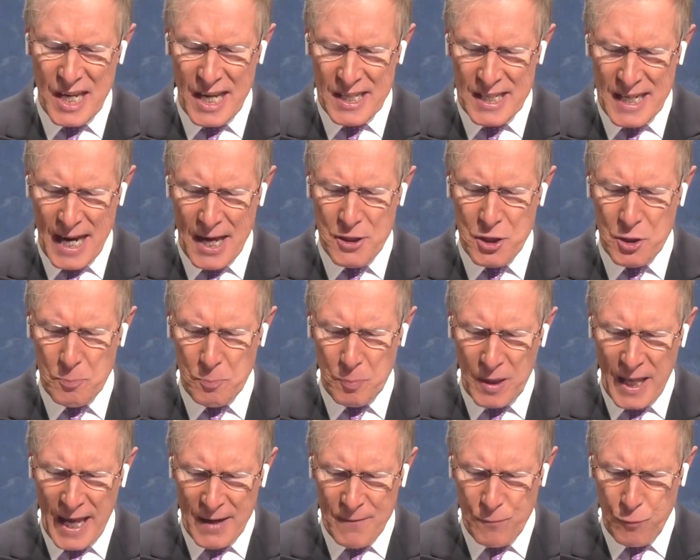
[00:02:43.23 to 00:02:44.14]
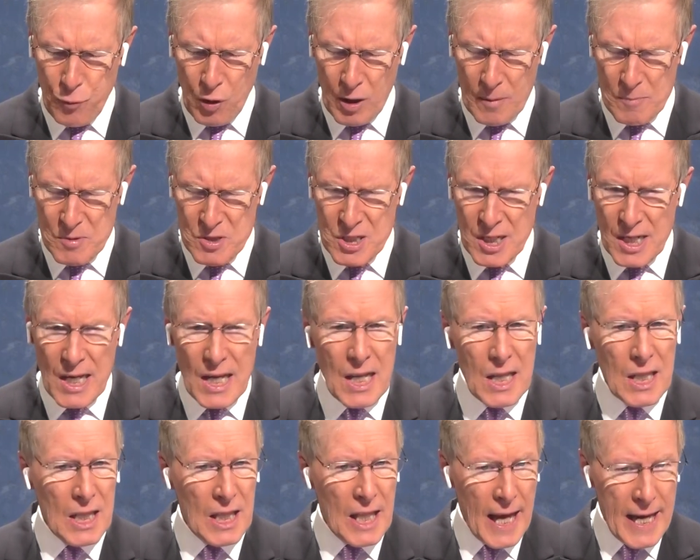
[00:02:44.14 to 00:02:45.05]
and other platforms,
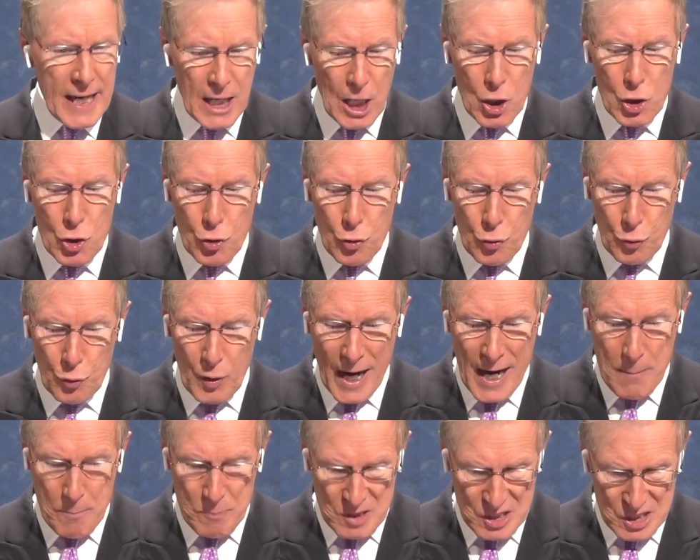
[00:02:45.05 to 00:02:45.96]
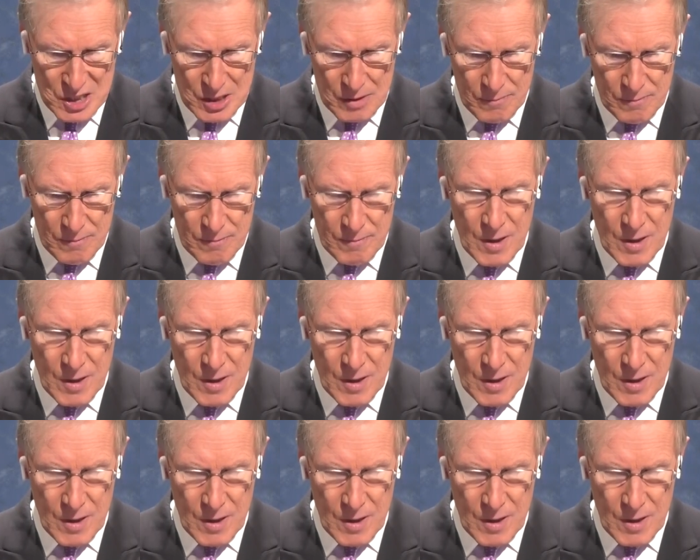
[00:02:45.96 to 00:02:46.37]
like grapes,